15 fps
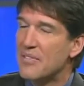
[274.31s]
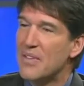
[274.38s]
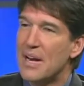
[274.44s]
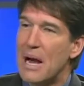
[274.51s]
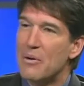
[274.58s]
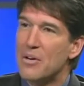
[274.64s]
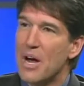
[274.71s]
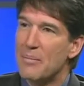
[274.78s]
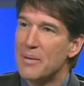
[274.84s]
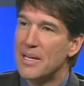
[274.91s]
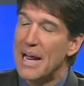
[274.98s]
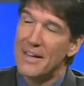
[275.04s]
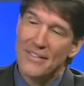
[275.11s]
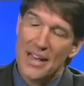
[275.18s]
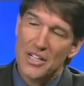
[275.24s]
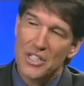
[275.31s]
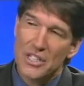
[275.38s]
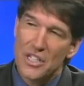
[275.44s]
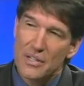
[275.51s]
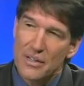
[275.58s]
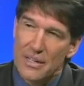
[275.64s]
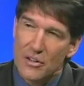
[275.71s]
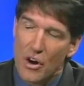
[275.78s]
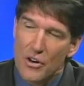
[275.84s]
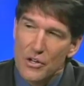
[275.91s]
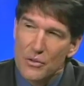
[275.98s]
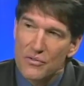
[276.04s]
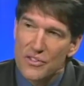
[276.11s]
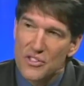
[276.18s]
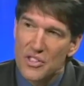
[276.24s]
Then I'll come in. I've actually, in our
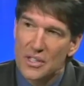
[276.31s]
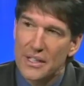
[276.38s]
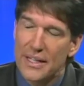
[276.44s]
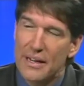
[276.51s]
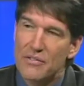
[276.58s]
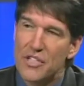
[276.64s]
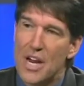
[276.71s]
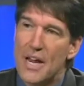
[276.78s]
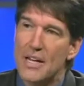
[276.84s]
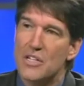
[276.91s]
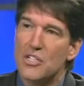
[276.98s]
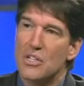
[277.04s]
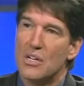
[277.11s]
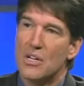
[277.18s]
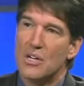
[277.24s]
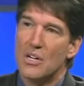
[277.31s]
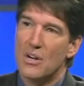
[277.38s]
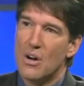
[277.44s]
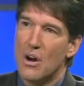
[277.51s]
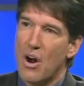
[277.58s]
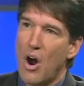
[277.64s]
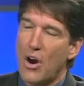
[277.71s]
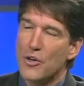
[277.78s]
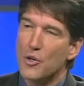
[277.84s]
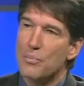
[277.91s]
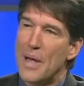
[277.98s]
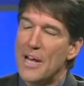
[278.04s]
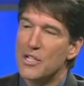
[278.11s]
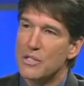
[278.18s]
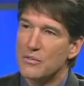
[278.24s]
new facility, have changed our new
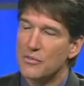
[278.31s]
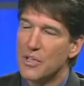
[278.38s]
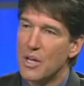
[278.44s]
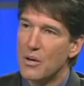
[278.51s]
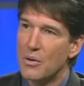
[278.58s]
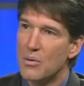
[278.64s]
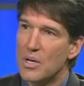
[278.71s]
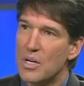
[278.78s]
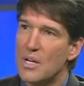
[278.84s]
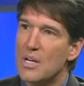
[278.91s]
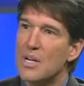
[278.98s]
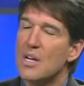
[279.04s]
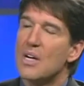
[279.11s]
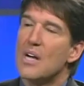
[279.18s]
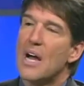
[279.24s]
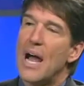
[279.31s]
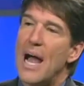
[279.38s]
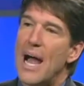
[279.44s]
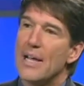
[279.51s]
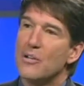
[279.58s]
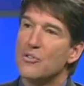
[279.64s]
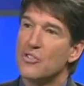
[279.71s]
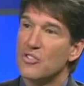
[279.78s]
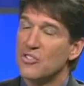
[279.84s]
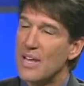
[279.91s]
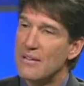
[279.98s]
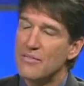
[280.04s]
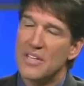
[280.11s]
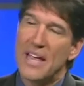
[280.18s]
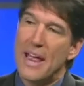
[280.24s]
patient flow. I used to
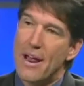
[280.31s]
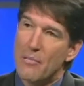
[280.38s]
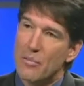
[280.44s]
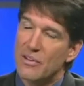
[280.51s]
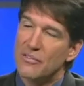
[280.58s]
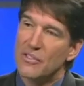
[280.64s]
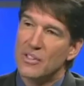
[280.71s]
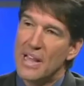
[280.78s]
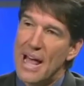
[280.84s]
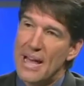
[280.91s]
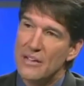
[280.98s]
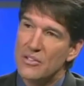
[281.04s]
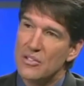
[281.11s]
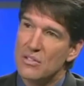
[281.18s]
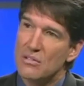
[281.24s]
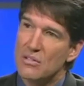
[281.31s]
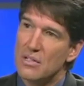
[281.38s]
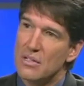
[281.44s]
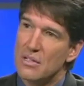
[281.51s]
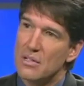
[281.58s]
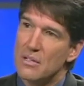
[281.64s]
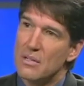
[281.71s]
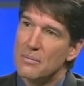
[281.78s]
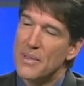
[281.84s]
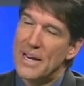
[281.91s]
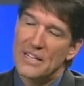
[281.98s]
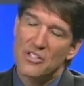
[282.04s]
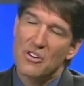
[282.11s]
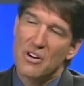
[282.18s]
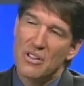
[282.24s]
save the camera for last. Then I
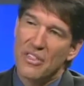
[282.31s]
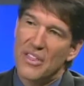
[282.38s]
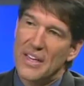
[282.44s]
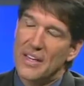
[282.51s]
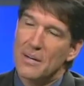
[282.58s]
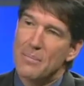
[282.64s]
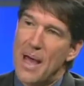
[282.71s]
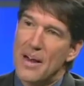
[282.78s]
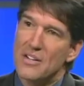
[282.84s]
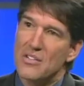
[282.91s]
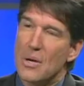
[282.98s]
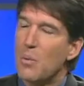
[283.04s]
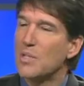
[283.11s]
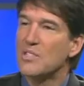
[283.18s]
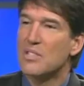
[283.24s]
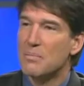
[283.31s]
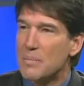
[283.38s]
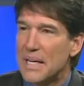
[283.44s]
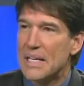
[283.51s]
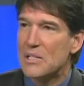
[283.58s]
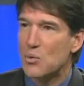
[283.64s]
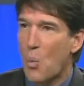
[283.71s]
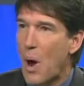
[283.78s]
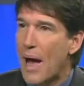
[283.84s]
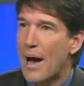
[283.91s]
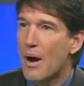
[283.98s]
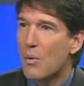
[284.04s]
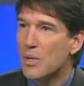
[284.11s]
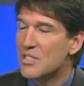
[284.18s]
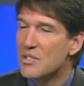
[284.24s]
started thinking about it and say, what's the biggest
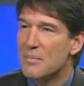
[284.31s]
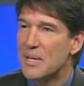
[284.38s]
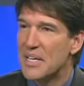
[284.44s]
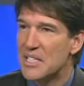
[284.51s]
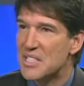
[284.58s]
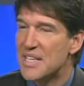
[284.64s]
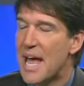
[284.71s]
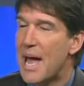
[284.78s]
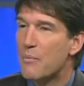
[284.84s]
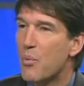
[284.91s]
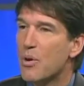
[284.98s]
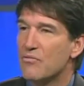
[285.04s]
wow? What's the biggest zap?